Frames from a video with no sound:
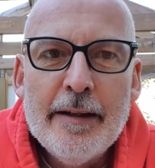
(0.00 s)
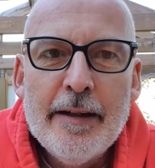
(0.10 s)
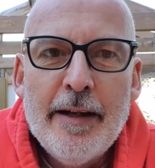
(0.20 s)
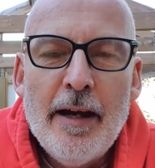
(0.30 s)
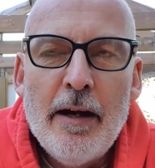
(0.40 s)

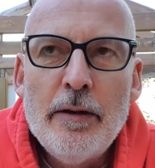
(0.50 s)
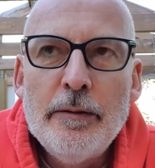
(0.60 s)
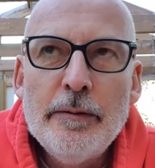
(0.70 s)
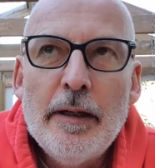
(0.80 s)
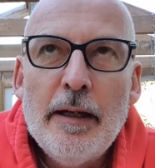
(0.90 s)

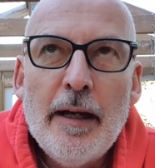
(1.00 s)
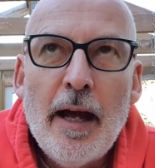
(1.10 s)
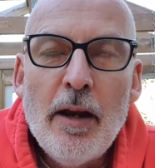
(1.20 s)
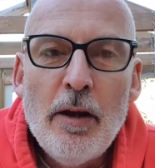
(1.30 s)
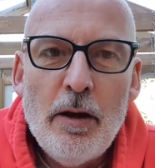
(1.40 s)
Now, a
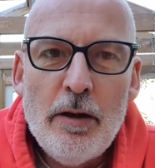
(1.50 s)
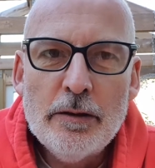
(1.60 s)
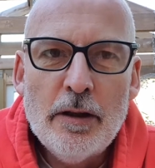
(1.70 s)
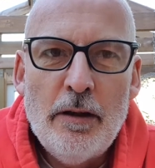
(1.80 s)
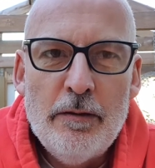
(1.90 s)

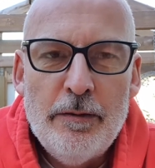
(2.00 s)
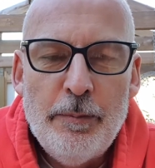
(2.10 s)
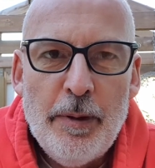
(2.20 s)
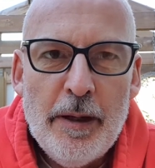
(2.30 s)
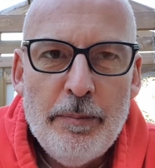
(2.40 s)
lot of
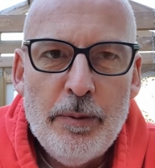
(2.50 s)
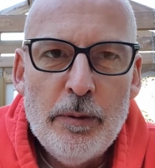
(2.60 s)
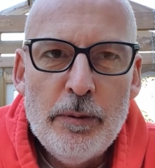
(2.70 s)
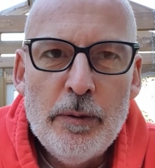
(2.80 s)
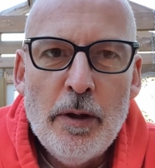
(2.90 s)

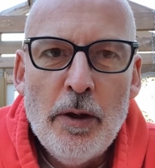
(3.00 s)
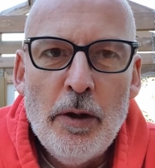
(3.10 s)
people